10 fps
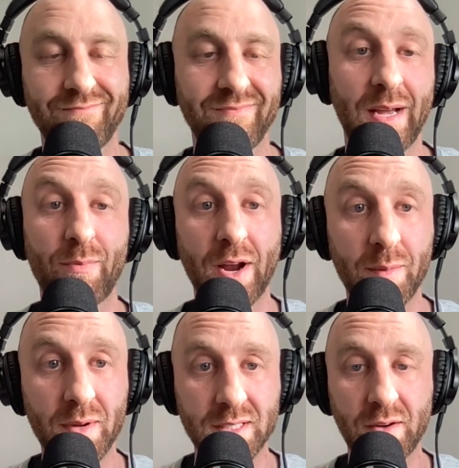I
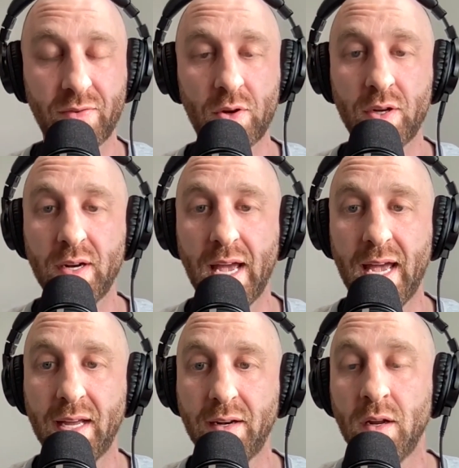pride myself on,
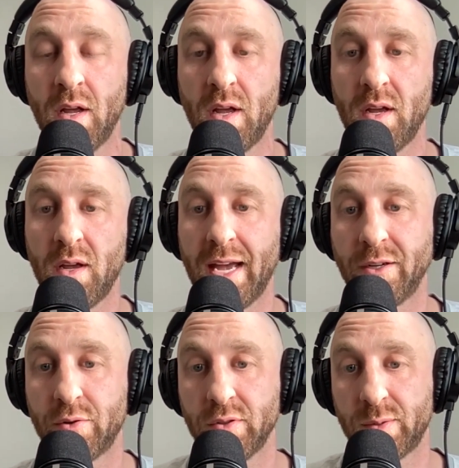and
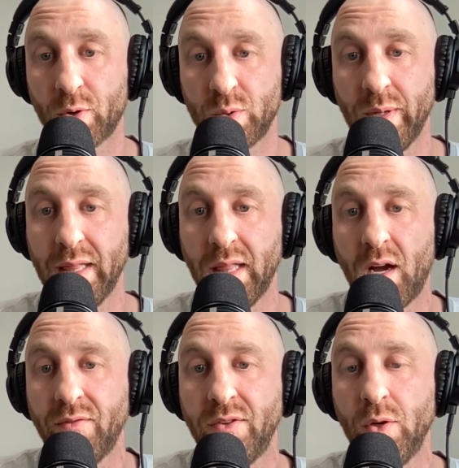True Sports, we
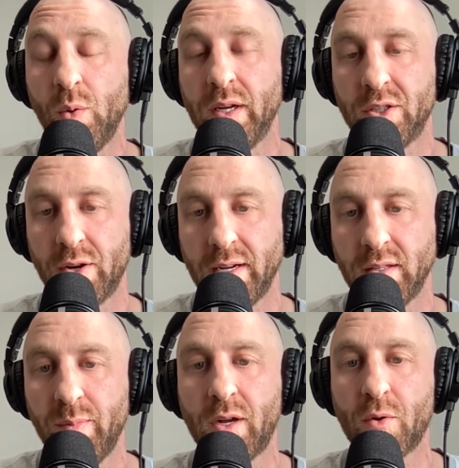love doing, and trying
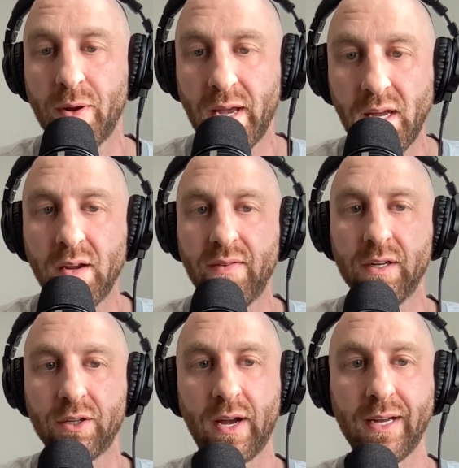to be creative
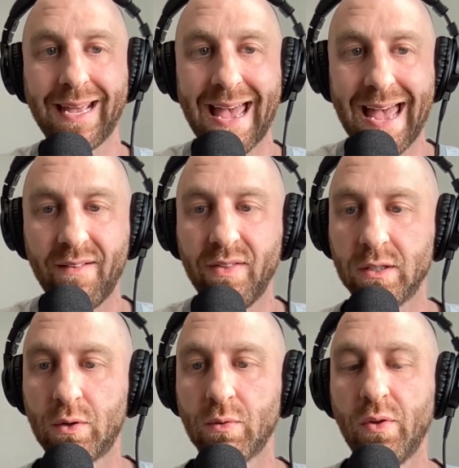and trying to have
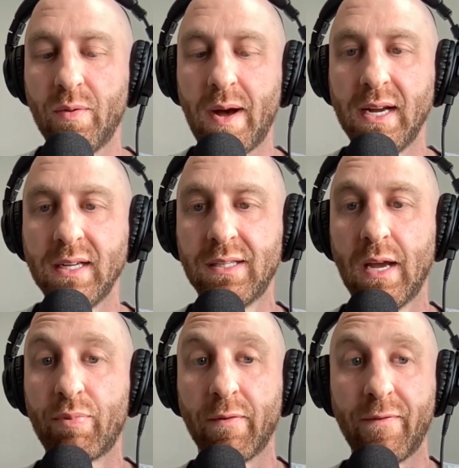this growth
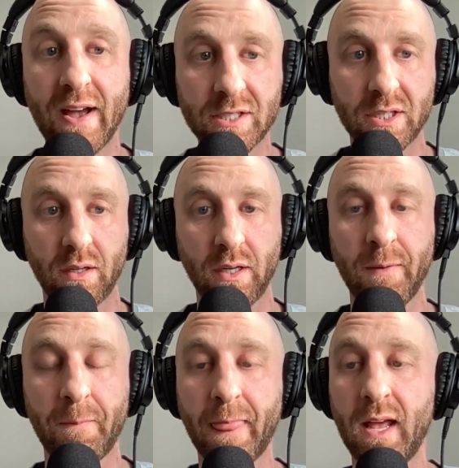mindset
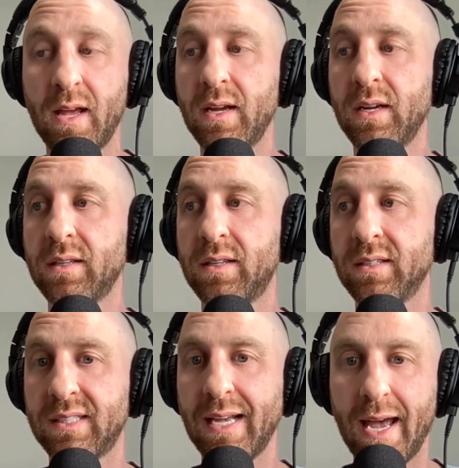professionally to
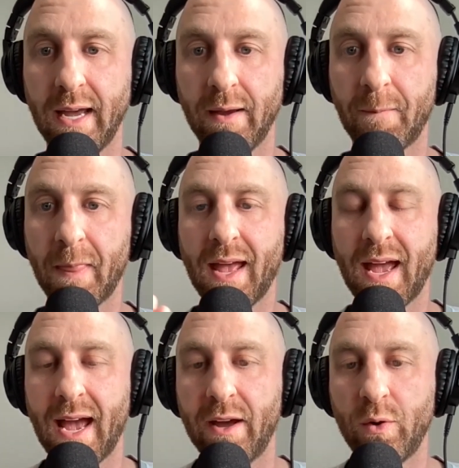say,
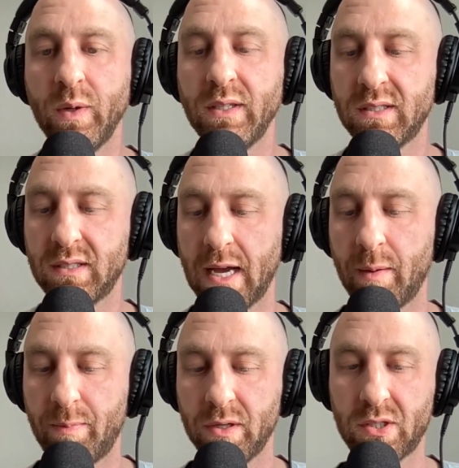how do we set
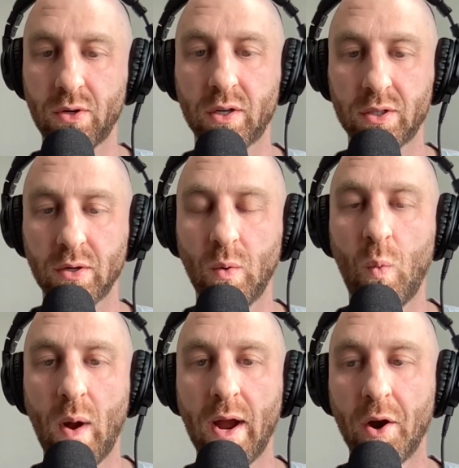up a structure
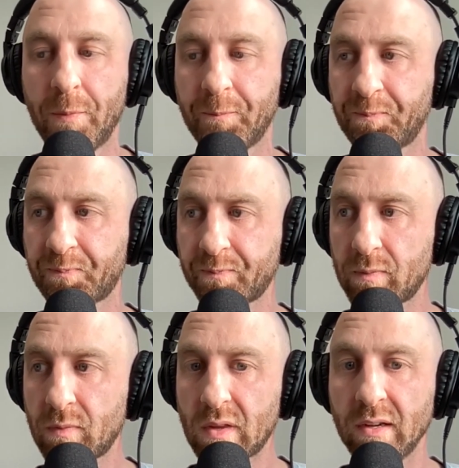where
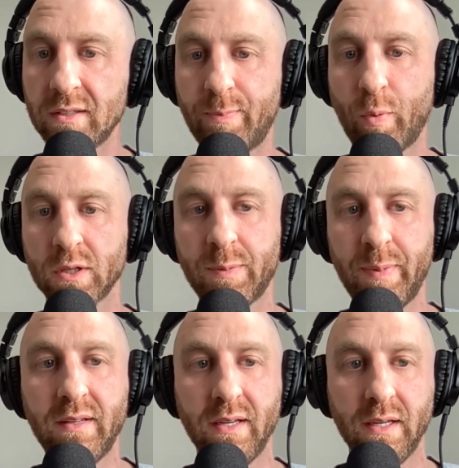sports
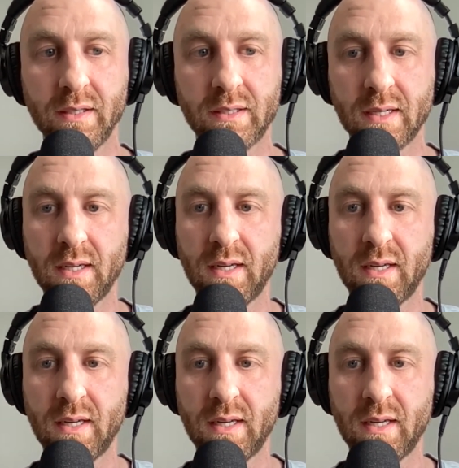PTs